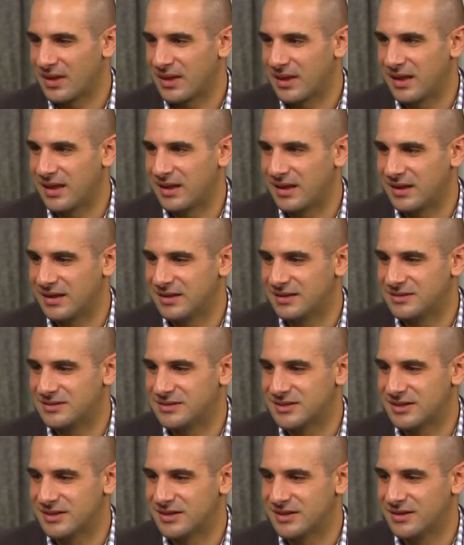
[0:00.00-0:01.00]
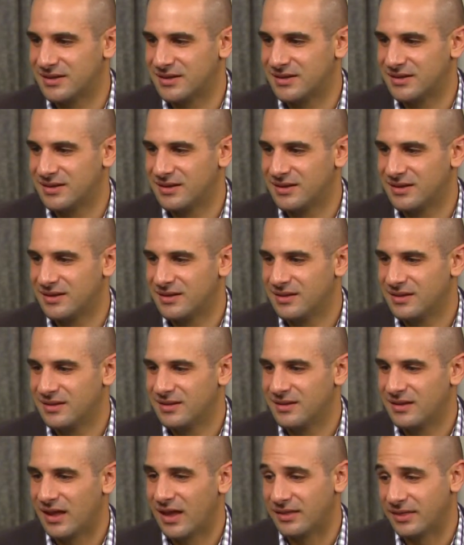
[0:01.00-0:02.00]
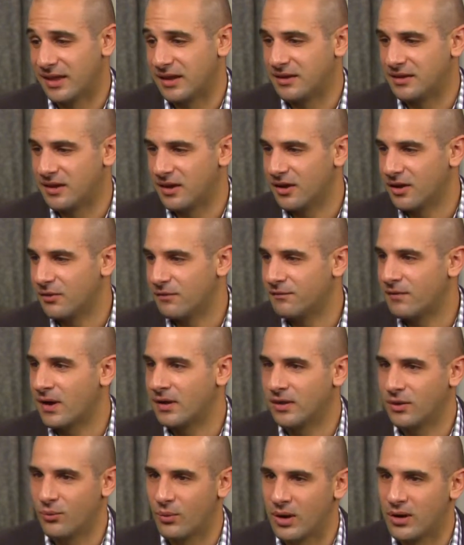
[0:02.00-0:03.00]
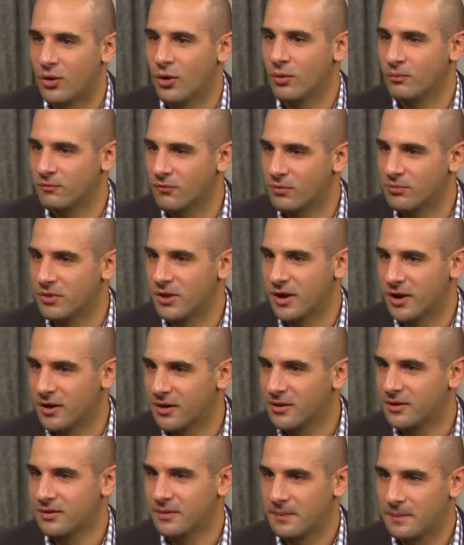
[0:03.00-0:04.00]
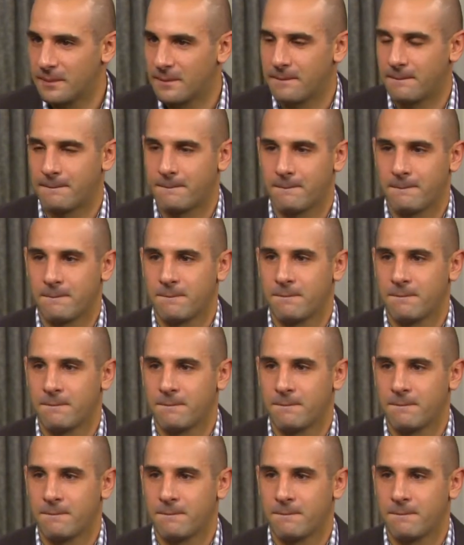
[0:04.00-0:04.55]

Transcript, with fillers: and, and then finally went home from there. How,